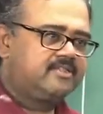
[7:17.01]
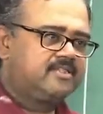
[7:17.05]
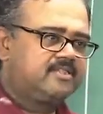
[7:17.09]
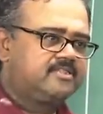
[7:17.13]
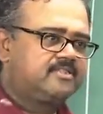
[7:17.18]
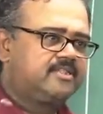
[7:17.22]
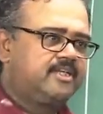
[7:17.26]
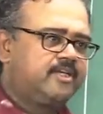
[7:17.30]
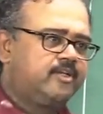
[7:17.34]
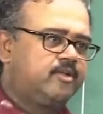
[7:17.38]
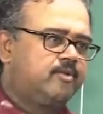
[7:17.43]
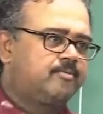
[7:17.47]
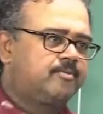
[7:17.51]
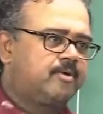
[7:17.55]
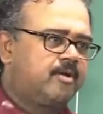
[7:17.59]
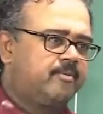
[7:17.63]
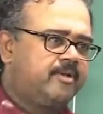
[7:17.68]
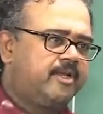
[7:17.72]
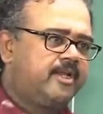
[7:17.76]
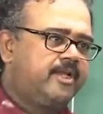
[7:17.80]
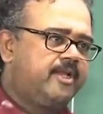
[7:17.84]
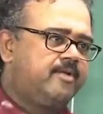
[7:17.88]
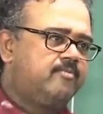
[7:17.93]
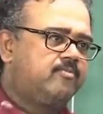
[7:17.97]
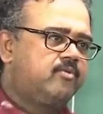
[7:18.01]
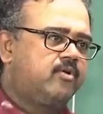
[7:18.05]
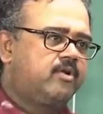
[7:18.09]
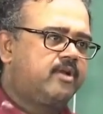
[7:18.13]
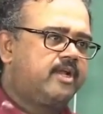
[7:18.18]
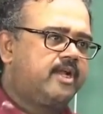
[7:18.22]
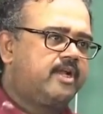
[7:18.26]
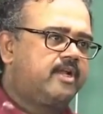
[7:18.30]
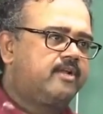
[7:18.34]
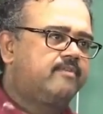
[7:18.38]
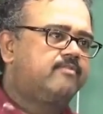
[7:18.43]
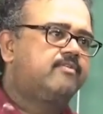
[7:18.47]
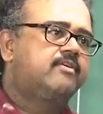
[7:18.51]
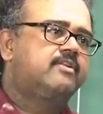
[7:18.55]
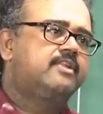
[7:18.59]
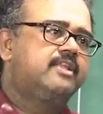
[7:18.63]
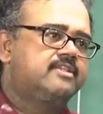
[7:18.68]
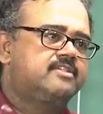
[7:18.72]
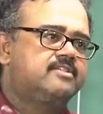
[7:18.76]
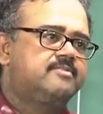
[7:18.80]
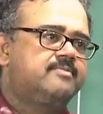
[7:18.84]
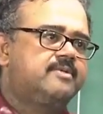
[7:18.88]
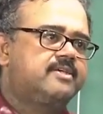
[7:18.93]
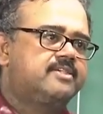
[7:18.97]
It's just that you will probably need more data for
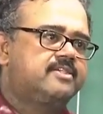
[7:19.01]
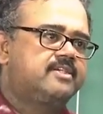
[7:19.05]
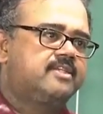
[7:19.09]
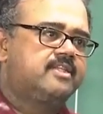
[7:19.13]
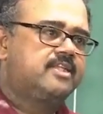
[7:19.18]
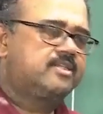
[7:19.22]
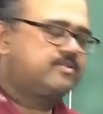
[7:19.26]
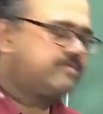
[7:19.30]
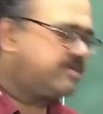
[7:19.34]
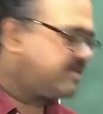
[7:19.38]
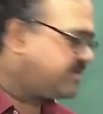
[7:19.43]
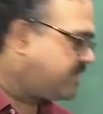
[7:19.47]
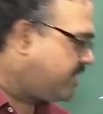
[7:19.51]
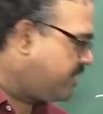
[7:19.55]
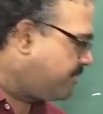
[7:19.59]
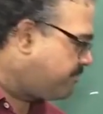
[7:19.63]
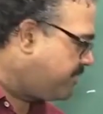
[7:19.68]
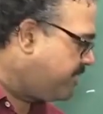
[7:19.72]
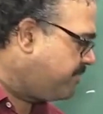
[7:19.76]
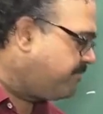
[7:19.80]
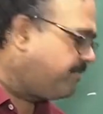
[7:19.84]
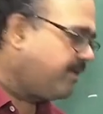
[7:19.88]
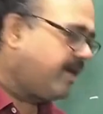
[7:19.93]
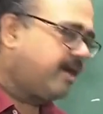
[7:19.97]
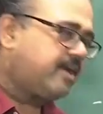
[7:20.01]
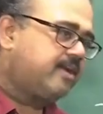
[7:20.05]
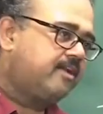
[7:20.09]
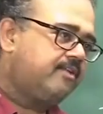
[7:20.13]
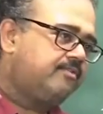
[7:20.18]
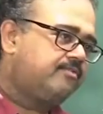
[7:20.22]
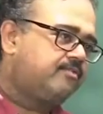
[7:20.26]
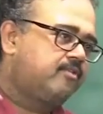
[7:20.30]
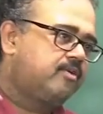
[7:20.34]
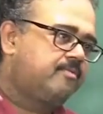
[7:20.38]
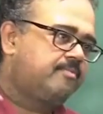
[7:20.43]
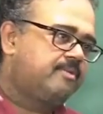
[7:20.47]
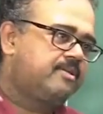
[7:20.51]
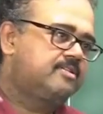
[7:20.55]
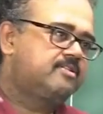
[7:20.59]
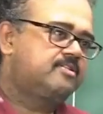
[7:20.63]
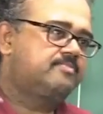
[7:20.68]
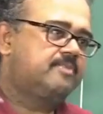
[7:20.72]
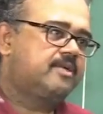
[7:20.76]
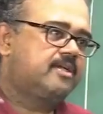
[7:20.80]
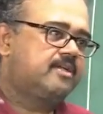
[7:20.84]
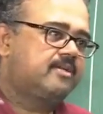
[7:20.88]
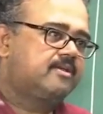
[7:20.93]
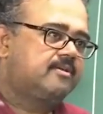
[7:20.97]
the estimation. That's why I said in practice 4 bits
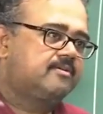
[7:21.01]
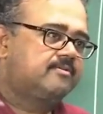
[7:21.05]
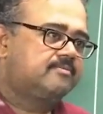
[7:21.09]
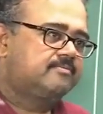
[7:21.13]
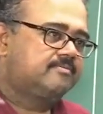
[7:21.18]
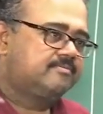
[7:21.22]
is better,